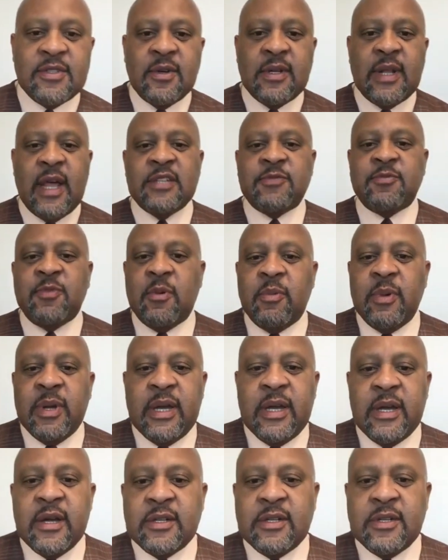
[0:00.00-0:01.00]
So that's
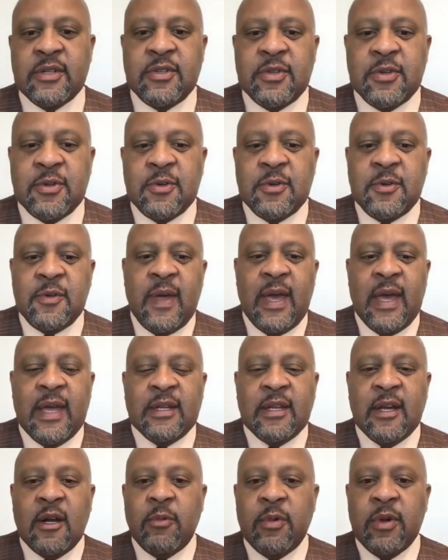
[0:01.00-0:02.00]
what we're here to do,
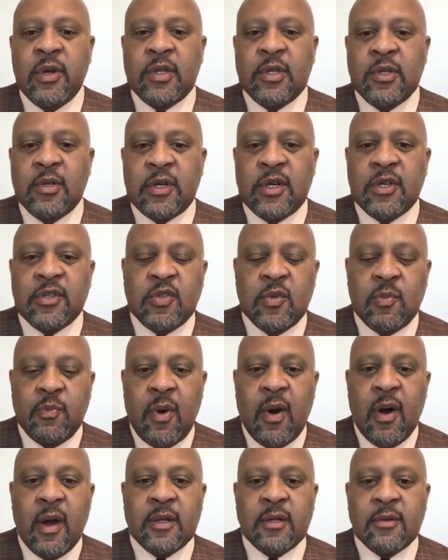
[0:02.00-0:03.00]
and uh, we're looking
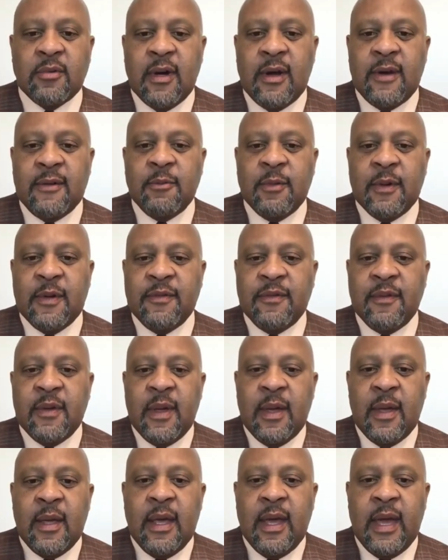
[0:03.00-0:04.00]
to partner up with
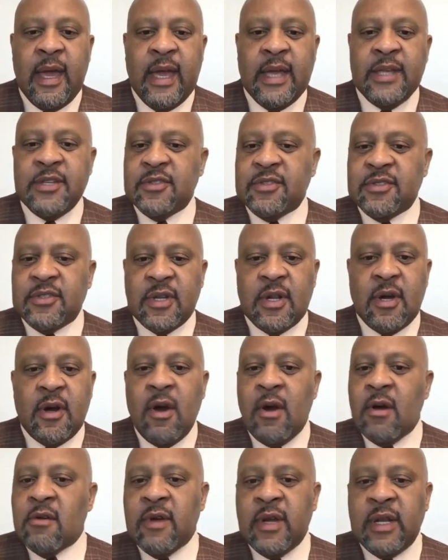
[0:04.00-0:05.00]
agents
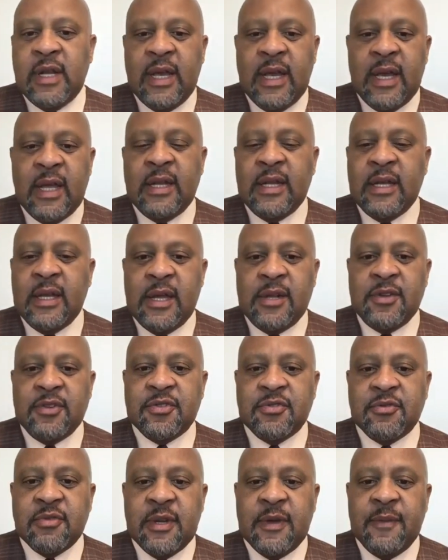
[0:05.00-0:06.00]
that are already in the
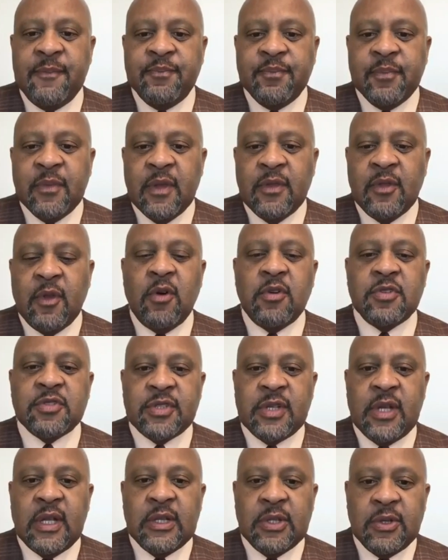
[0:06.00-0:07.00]
industry,
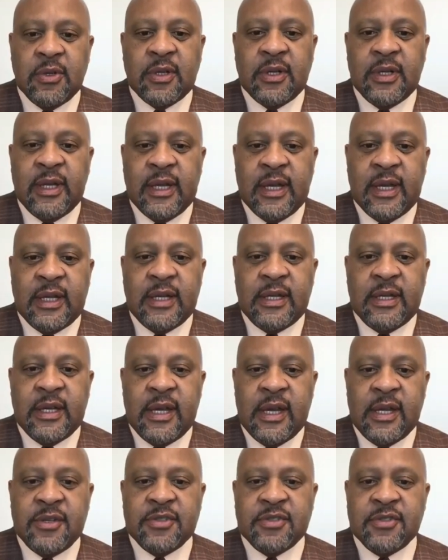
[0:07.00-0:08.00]
those that are looking to get
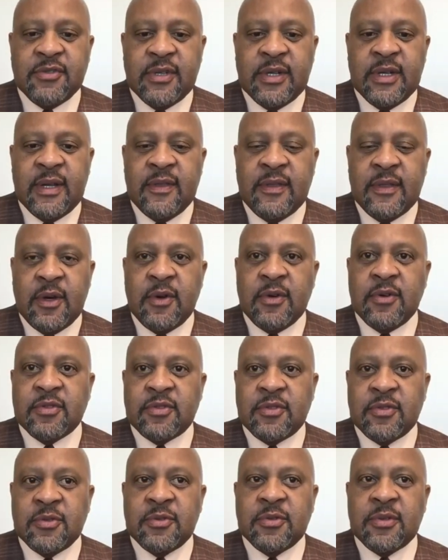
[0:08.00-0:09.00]
in the industry, and
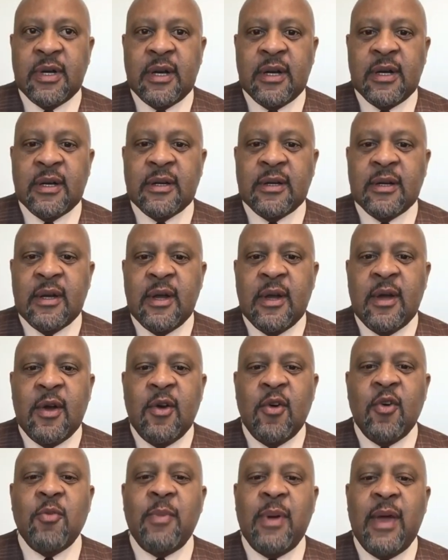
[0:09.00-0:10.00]
those who uh,
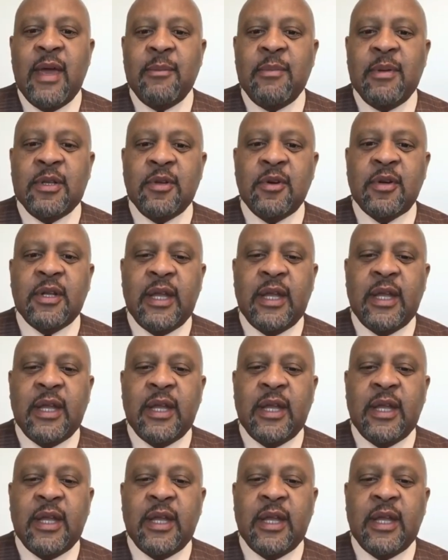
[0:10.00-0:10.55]
who may be